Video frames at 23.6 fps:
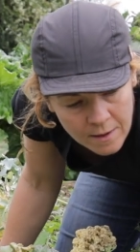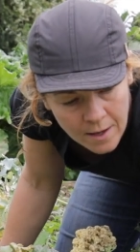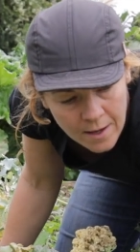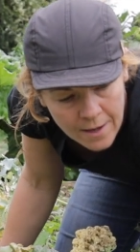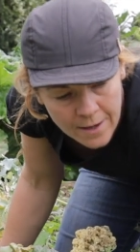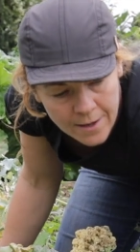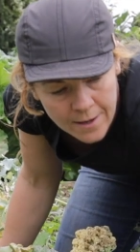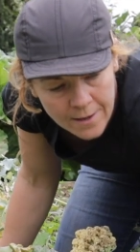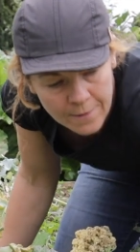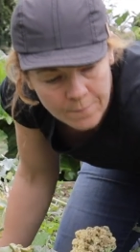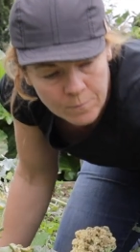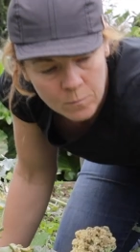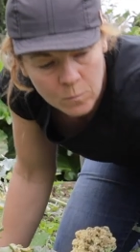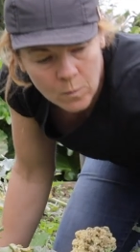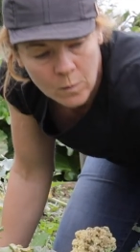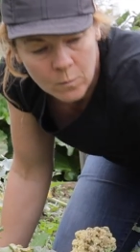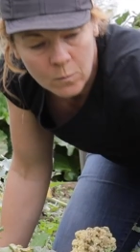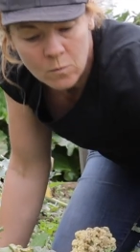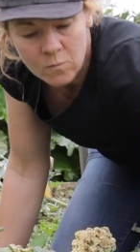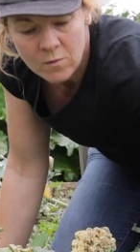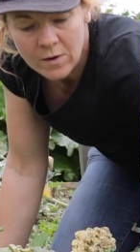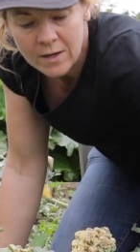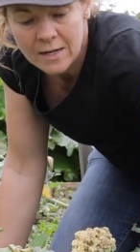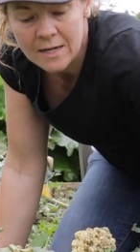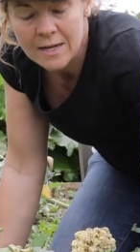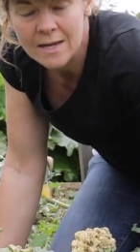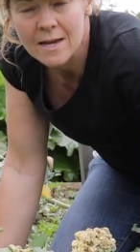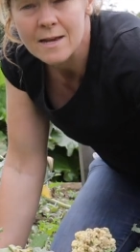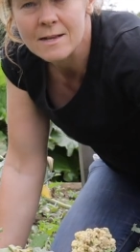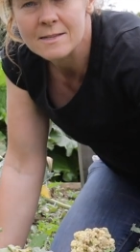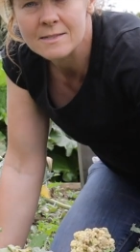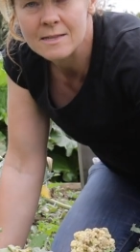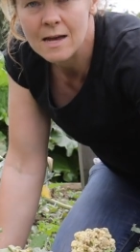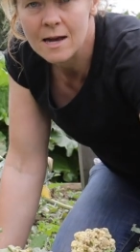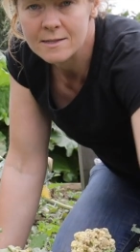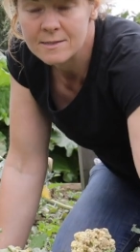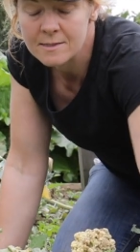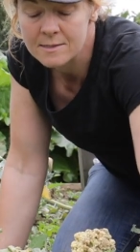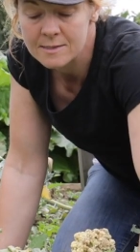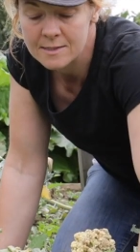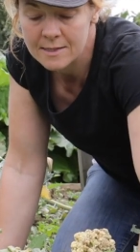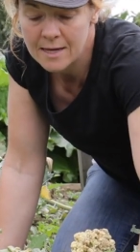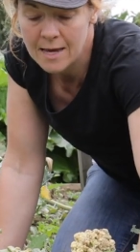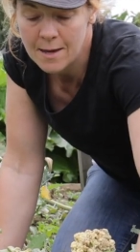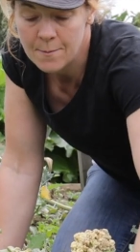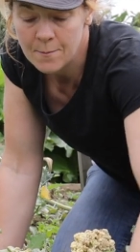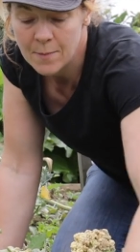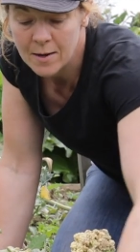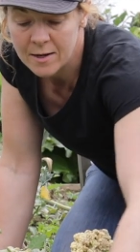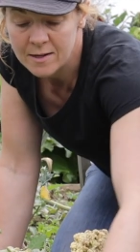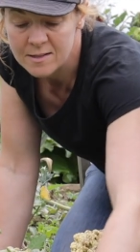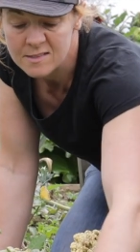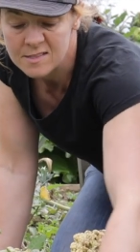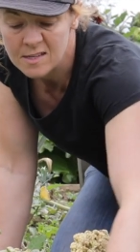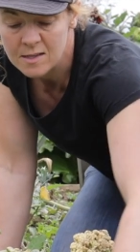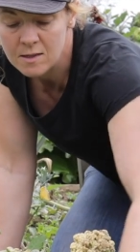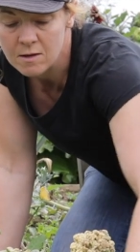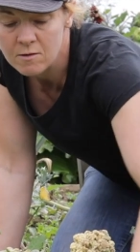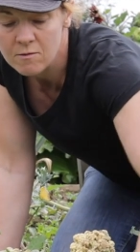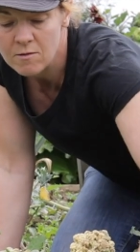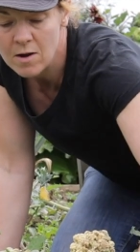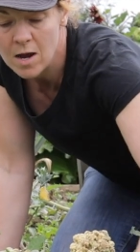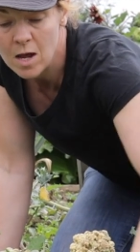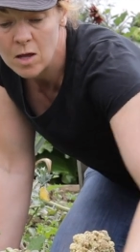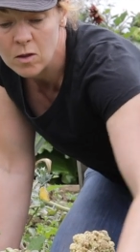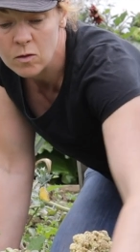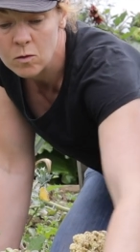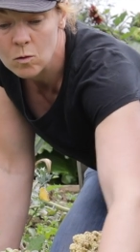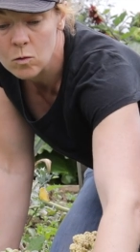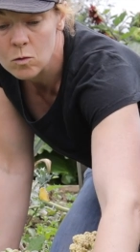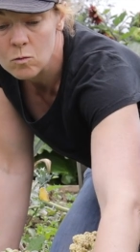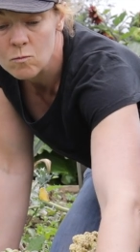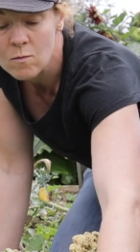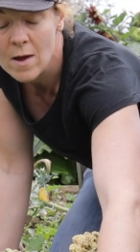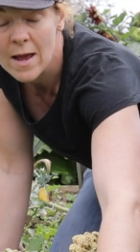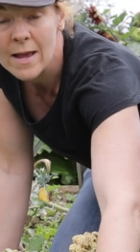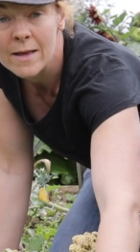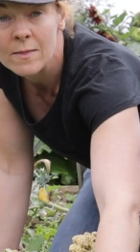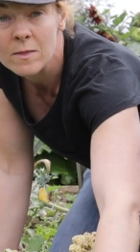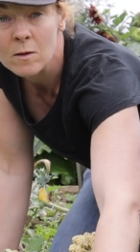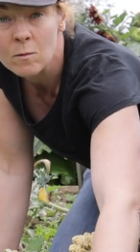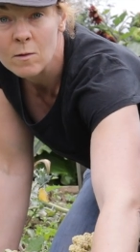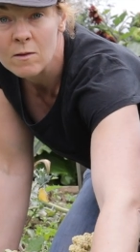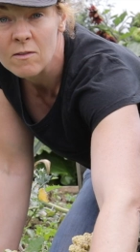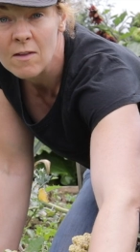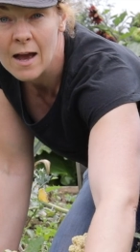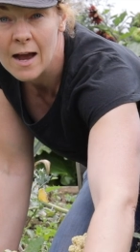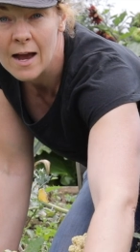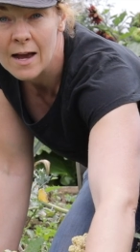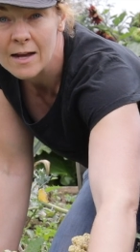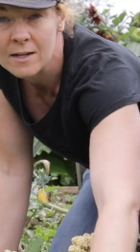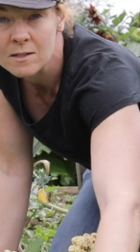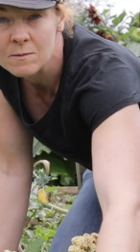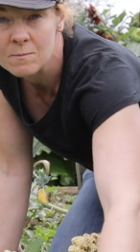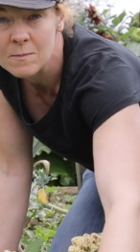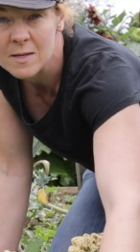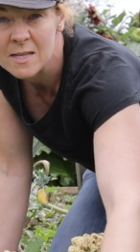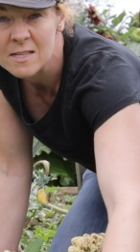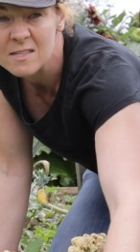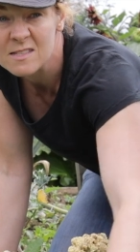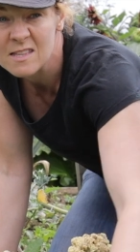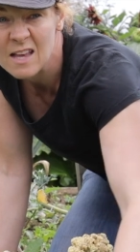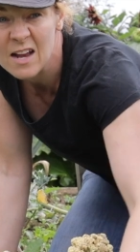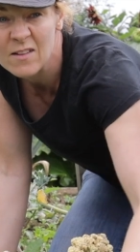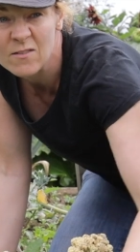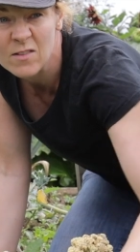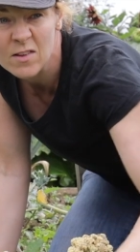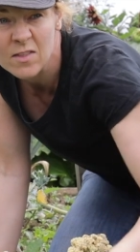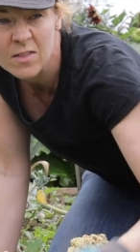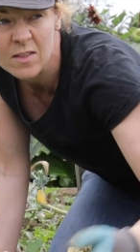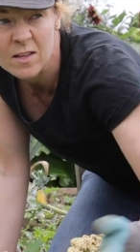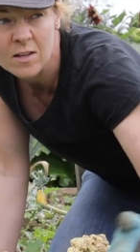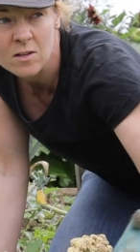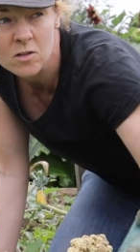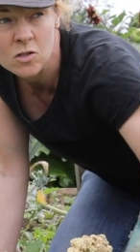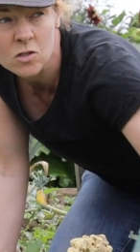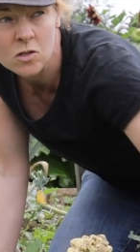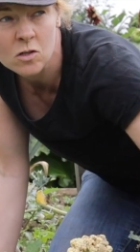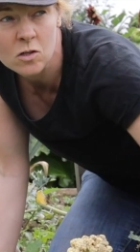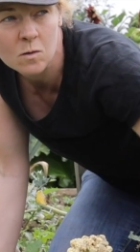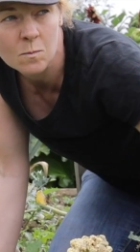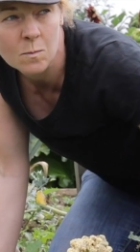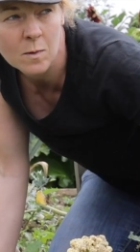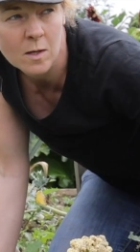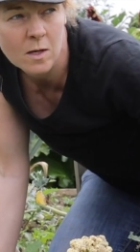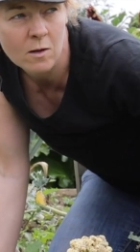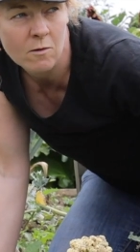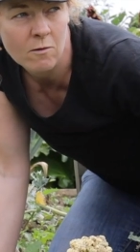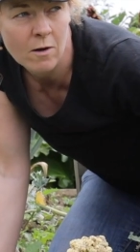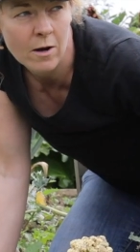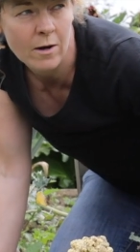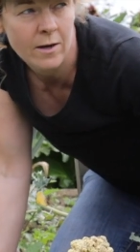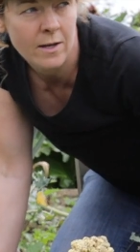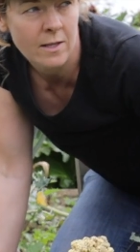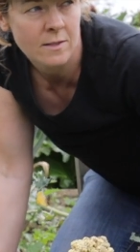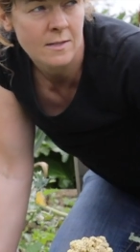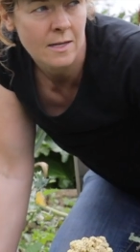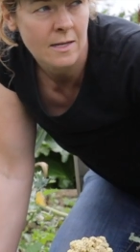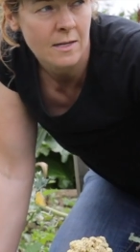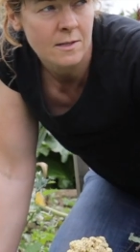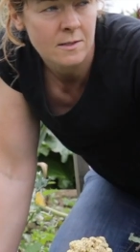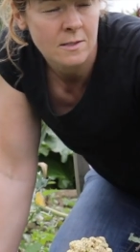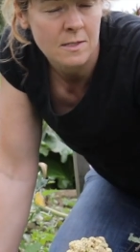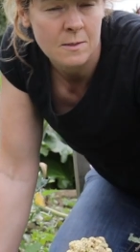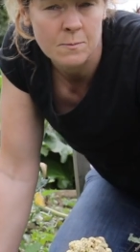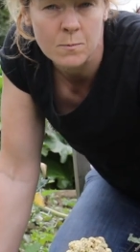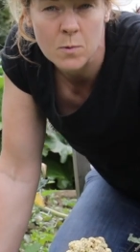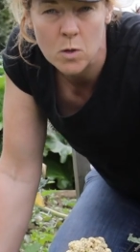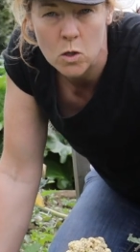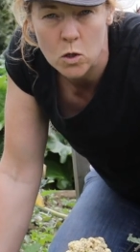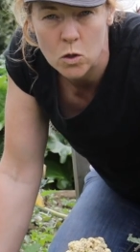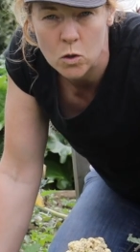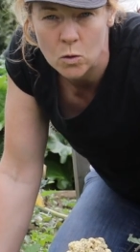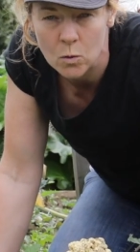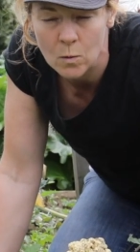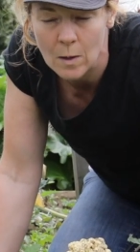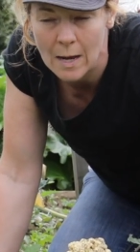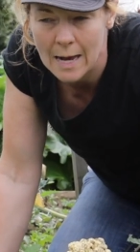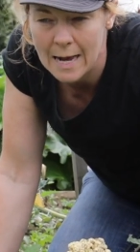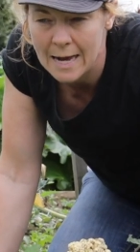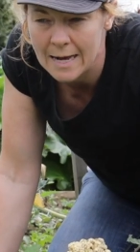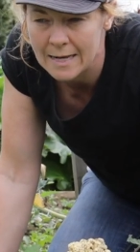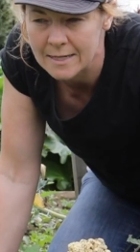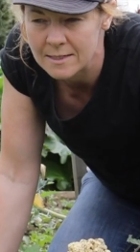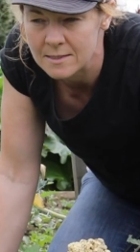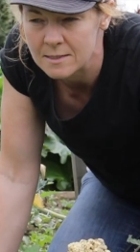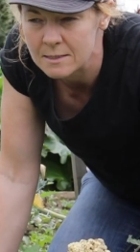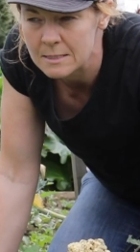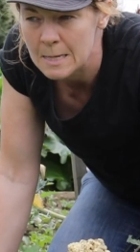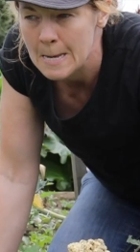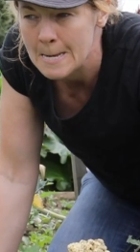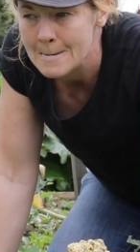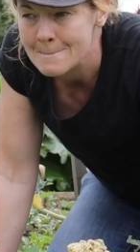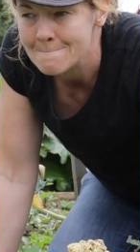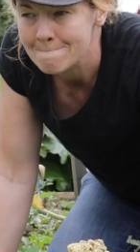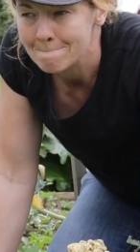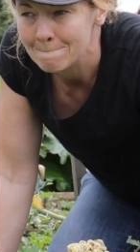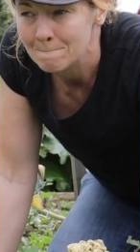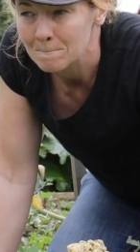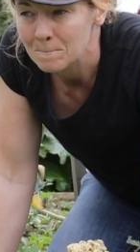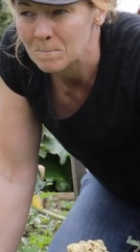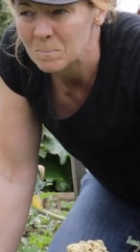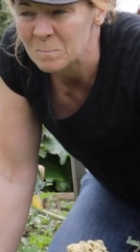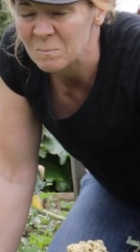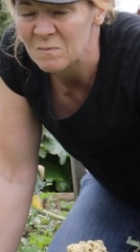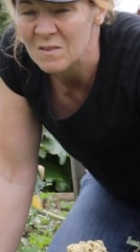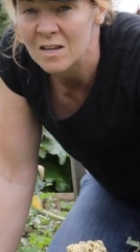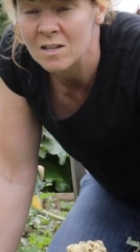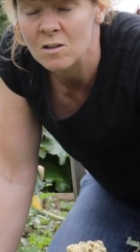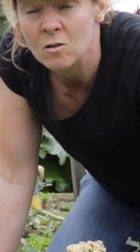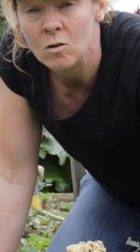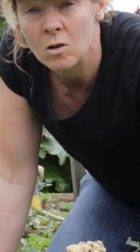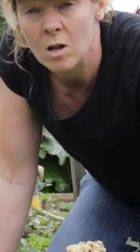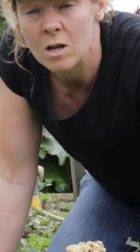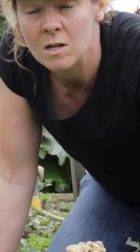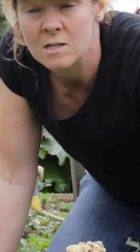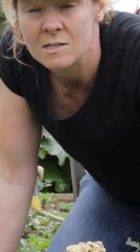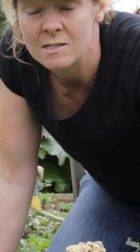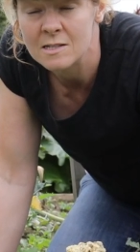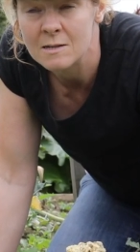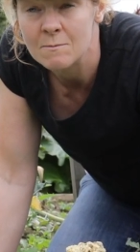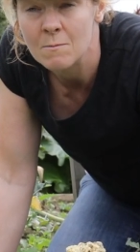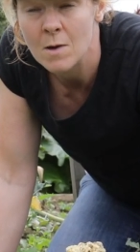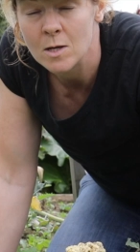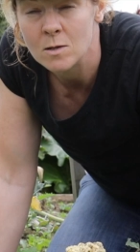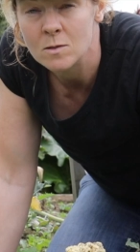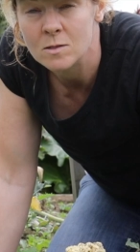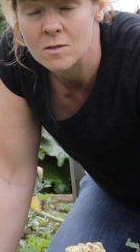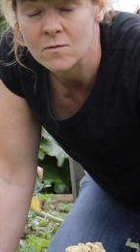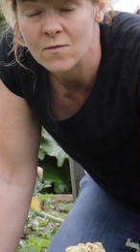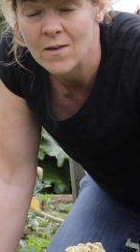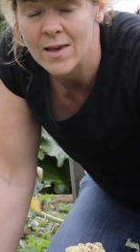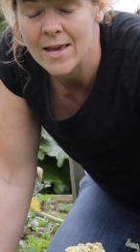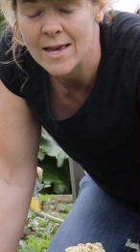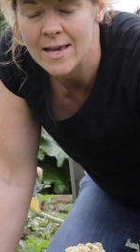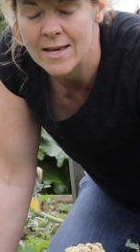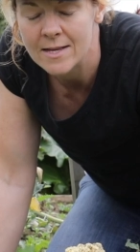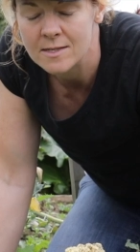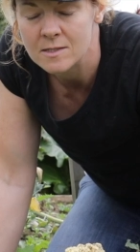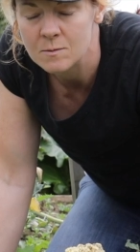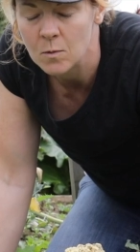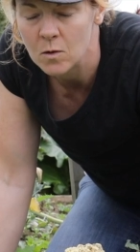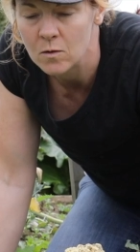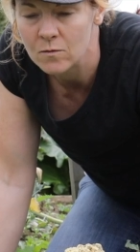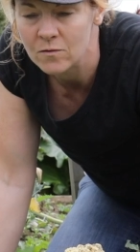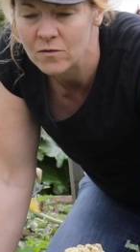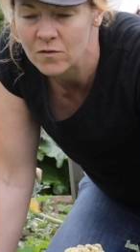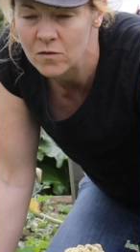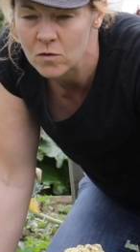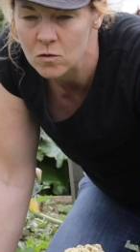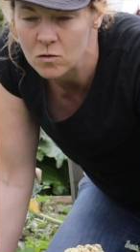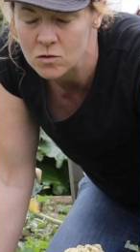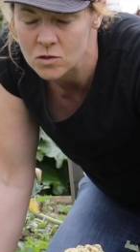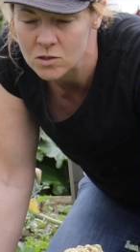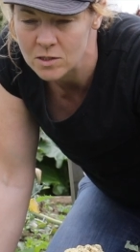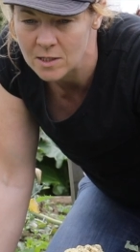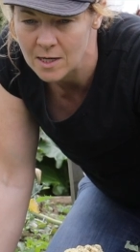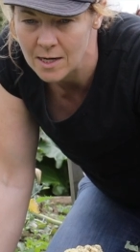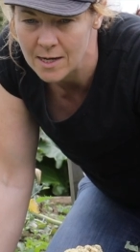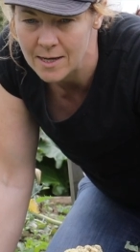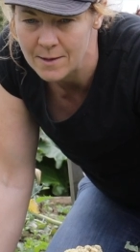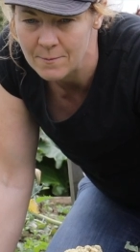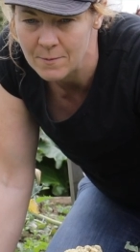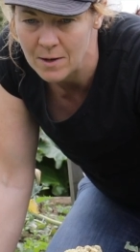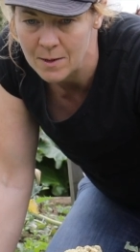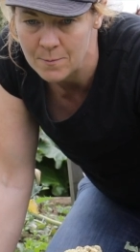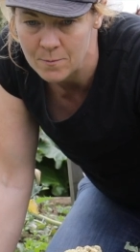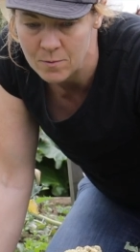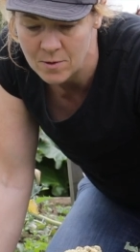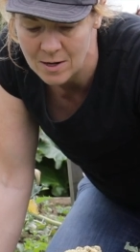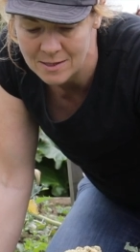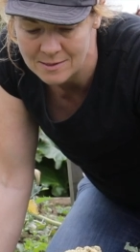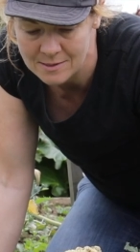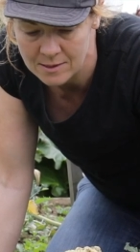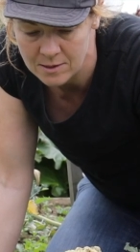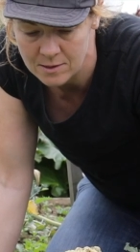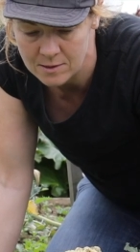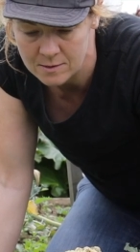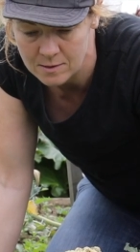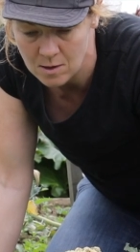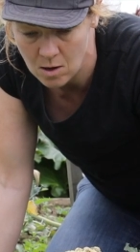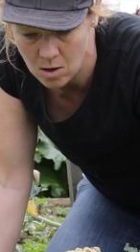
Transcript: um, we were really excited to get back and see the growth. All the rain that we've had means that everything should be grown tickety-boo, and in all honesty most of it is, but unfortunately my brassicas